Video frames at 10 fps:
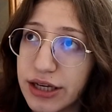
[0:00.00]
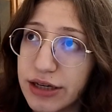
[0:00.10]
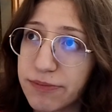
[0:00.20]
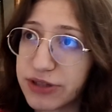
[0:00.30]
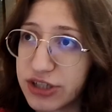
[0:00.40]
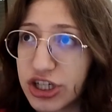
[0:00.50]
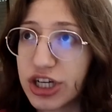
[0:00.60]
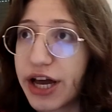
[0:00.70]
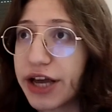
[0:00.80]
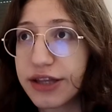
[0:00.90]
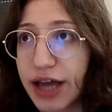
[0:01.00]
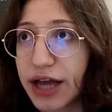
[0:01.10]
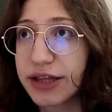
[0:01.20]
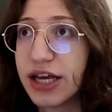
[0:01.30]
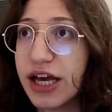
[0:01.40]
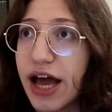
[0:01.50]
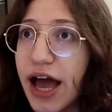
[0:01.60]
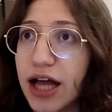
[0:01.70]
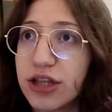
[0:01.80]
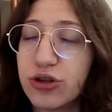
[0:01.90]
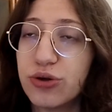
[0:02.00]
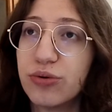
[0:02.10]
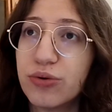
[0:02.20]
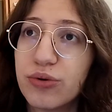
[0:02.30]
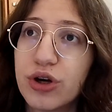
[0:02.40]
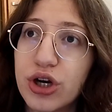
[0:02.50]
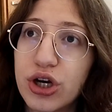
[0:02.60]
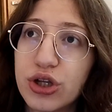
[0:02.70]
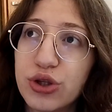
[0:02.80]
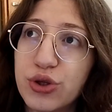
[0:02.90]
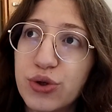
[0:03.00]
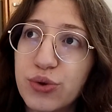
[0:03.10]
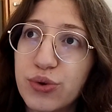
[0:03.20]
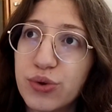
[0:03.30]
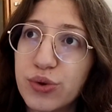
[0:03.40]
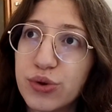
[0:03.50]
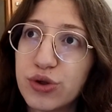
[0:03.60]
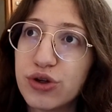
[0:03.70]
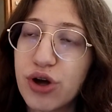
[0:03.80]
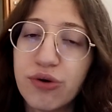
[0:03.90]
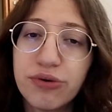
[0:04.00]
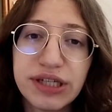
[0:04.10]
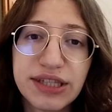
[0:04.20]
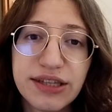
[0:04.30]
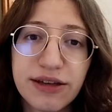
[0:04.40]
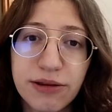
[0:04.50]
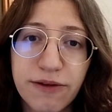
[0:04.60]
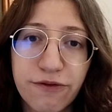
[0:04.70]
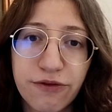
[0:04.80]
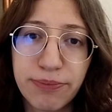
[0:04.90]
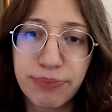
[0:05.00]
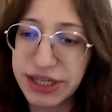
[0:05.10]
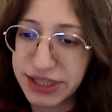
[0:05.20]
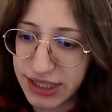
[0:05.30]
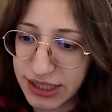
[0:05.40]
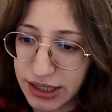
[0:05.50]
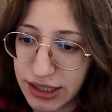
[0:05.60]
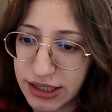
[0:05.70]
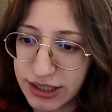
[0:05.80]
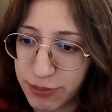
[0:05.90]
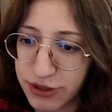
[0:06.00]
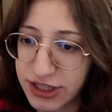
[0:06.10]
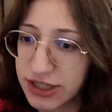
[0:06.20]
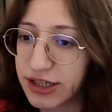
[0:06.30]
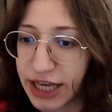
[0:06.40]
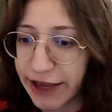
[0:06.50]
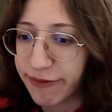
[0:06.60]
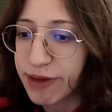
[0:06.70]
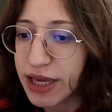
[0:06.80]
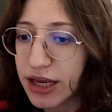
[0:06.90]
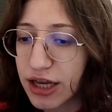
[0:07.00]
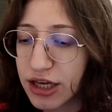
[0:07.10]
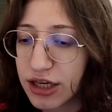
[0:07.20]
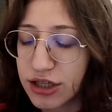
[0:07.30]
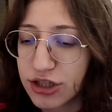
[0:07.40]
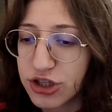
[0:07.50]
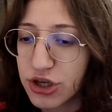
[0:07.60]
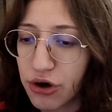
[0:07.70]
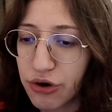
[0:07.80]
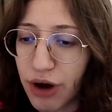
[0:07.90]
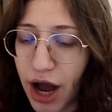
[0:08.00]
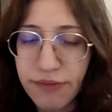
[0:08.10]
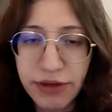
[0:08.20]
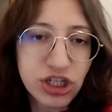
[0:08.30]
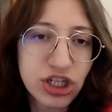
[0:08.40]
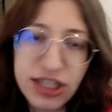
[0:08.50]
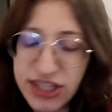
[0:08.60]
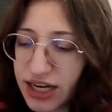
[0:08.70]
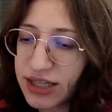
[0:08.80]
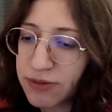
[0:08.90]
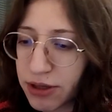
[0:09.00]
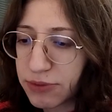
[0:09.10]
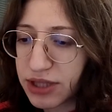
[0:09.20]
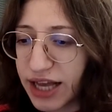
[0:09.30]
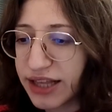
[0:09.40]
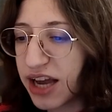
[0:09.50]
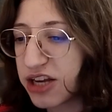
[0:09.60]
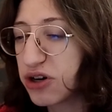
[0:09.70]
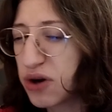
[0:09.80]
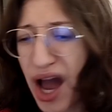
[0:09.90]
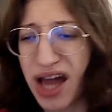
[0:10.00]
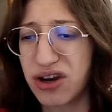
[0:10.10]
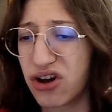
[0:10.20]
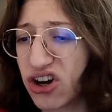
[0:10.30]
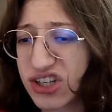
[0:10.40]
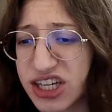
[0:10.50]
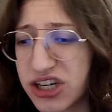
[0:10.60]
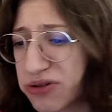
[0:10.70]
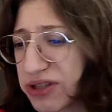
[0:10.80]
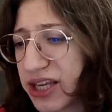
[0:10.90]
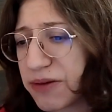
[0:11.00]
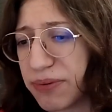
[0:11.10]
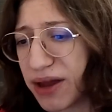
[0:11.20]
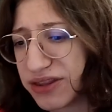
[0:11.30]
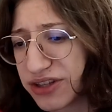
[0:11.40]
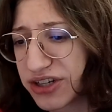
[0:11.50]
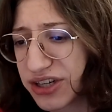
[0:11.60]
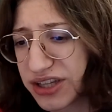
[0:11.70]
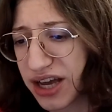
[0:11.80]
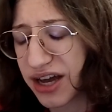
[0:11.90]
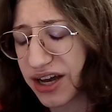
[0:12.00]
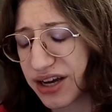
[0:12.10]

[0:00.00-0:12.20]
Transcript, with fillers: in a position like that, and to notice the free pieces that this person gave me. So I'm actually satisfied with that. I know I lost. I know that I blundered.